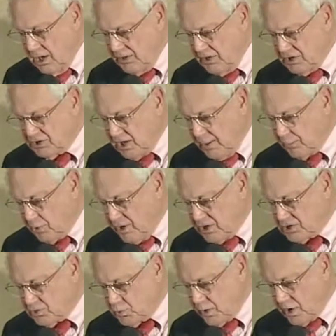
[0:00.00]
These
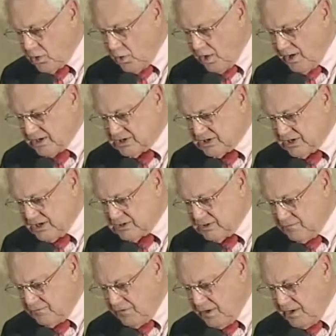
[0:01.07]
operations require
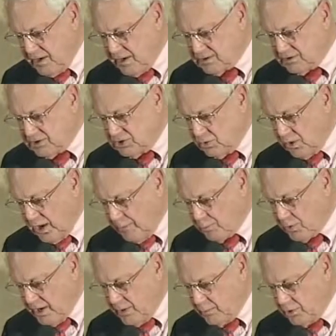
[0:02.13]
extensive financing to
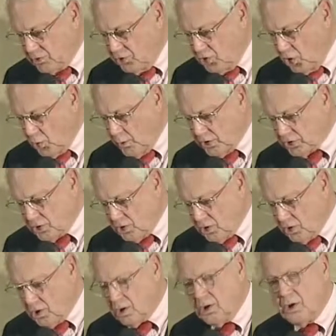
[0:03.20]
operate with no
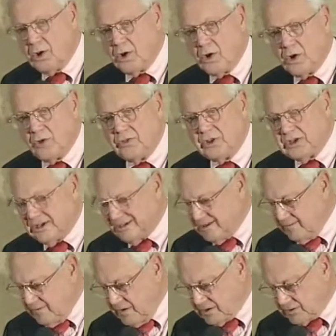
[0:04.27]
return on the
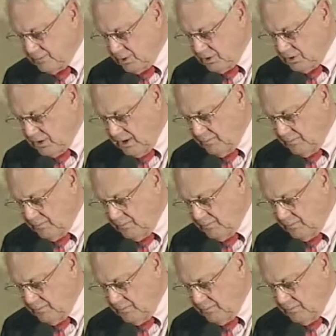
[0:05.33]
investment.